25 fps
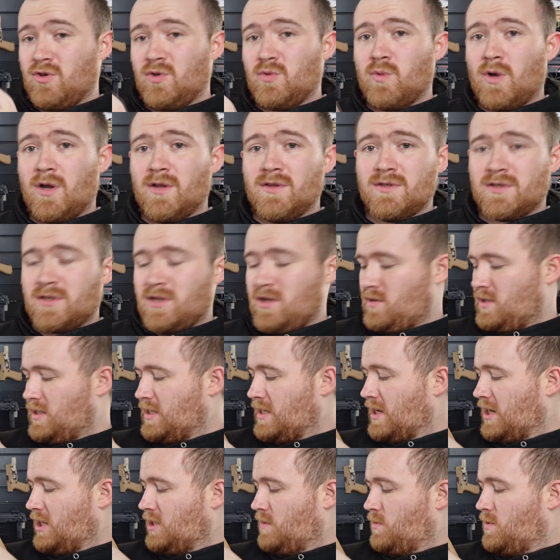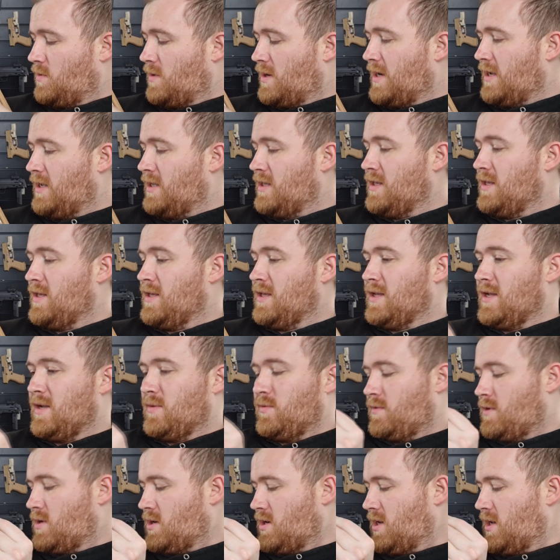ones knowing KWA.
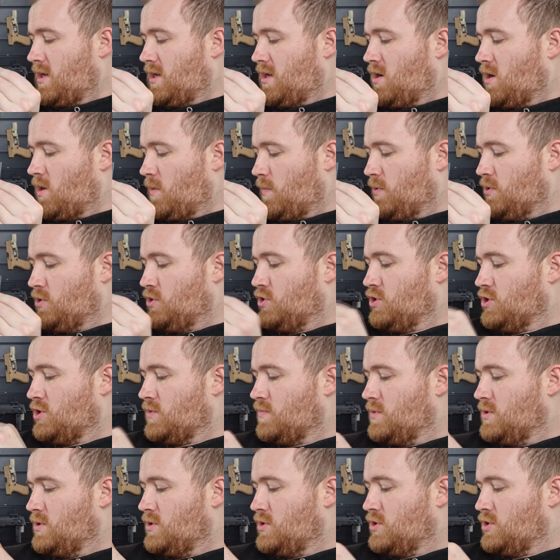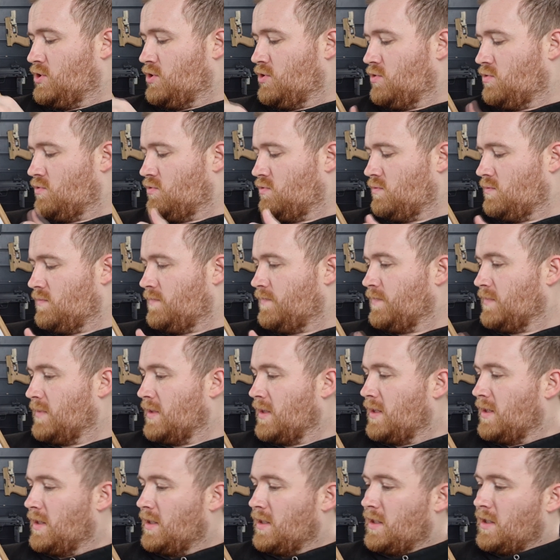We've got a hop adjustment tool.
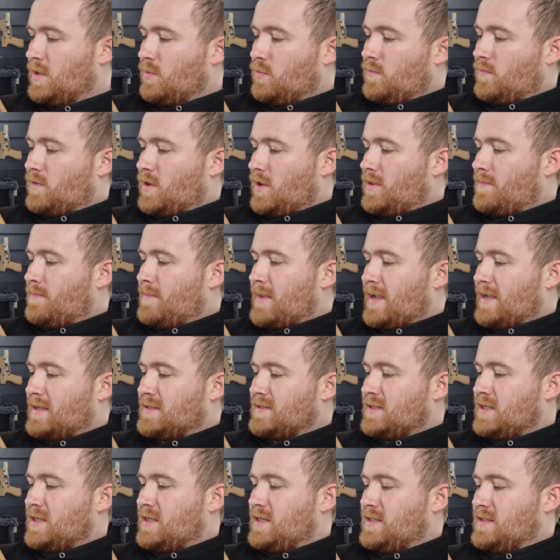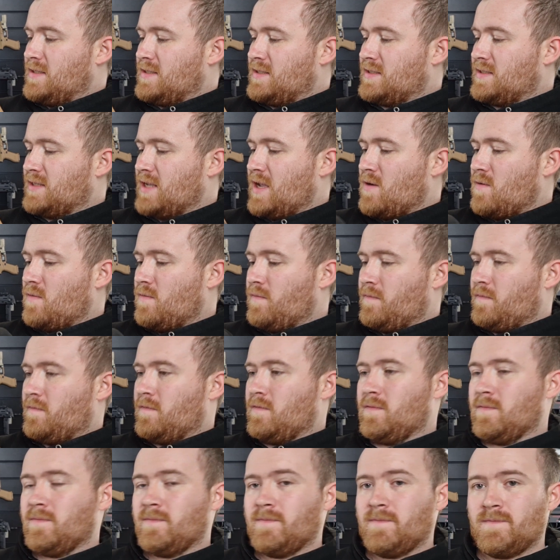We've got the magazine itself,
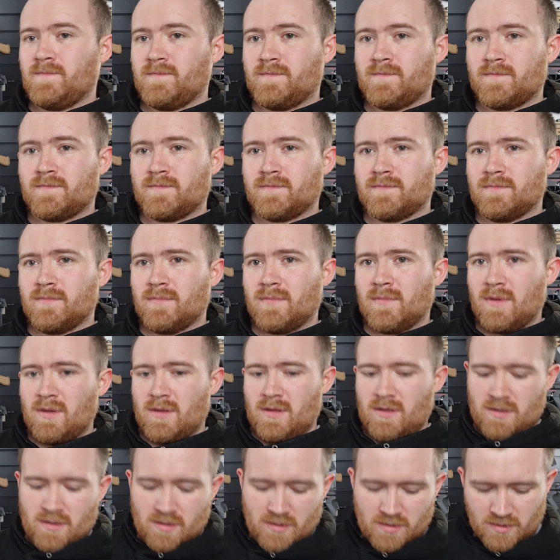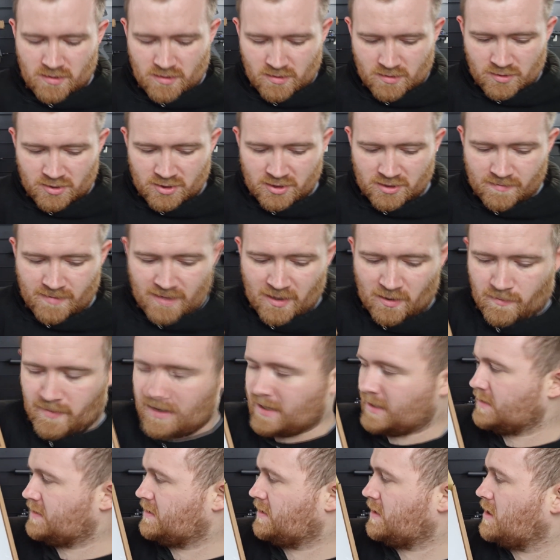which is a metal
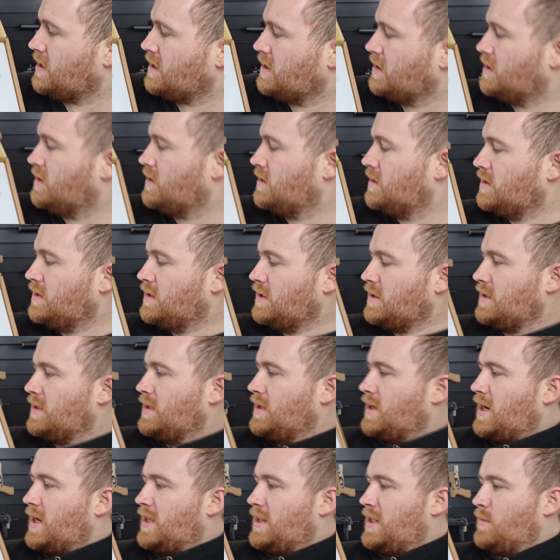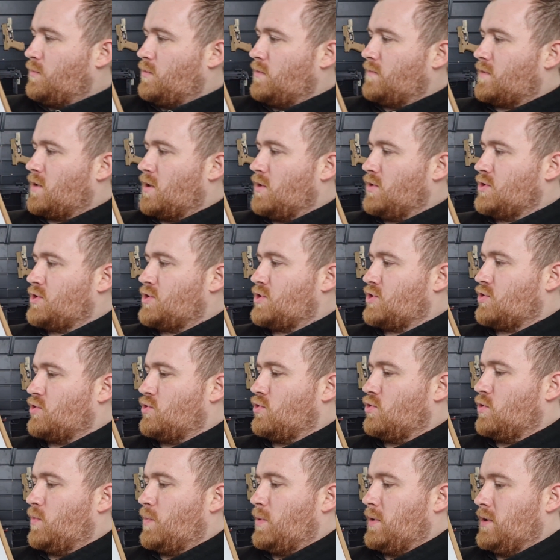magazine, and then we've got the
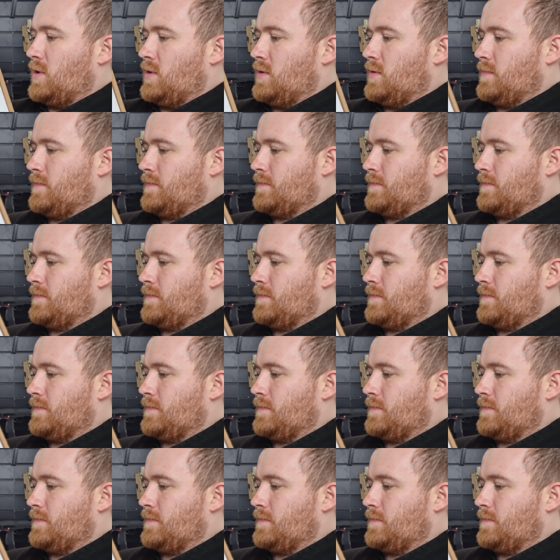Scorpion.